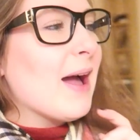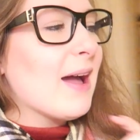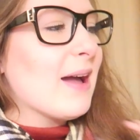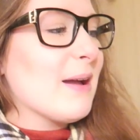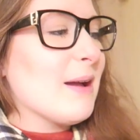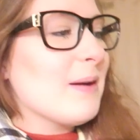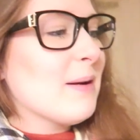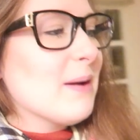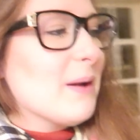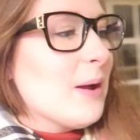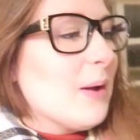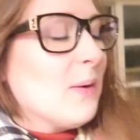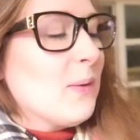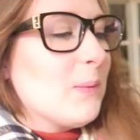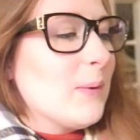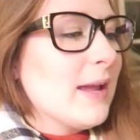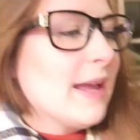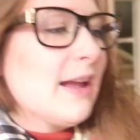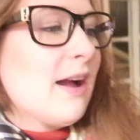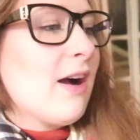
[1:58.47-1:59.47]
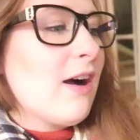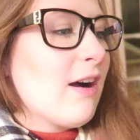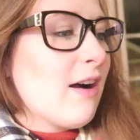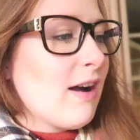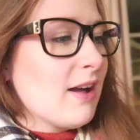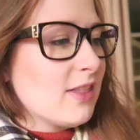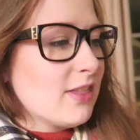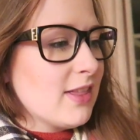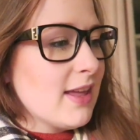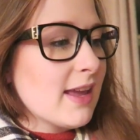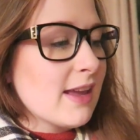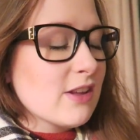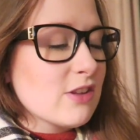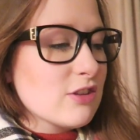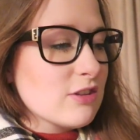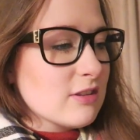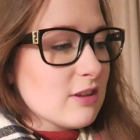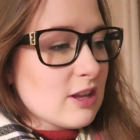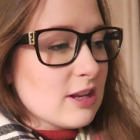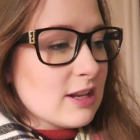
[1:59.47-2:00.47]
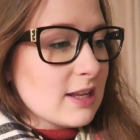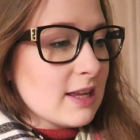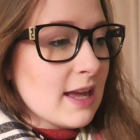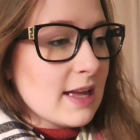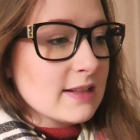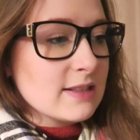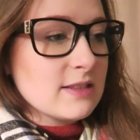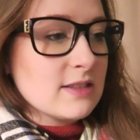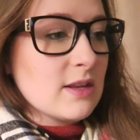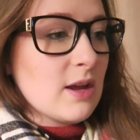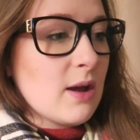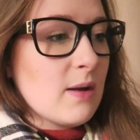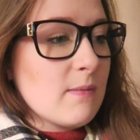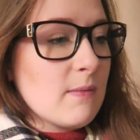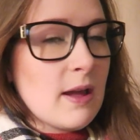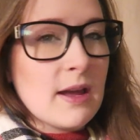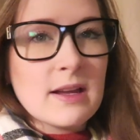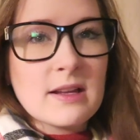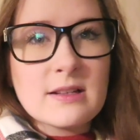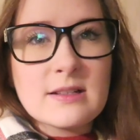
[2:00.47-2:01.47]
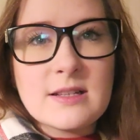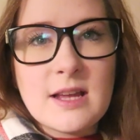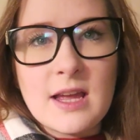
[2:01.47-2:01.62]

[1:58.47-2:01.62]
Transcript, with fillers: uh, we are, I think, just gonna get some like